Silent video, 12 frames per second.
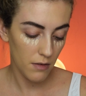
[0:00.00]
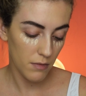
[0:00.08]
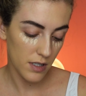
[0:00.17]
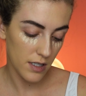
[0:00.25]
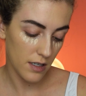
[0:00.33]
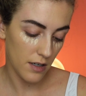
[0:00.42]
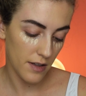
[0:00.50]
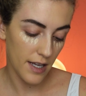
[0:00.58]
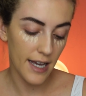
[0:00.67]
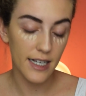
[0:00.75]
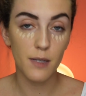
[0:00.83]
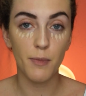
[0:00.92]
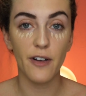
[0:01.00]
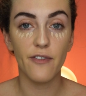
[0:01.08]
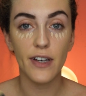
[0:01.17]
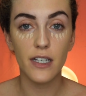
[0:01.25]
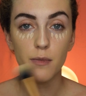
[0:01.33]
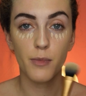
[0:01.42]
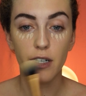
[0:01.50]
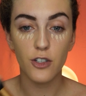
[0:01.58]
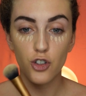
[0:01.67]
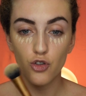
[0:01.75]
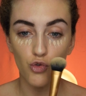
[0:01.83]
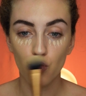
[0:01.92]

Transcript: What's it called? The Expert Face Brush.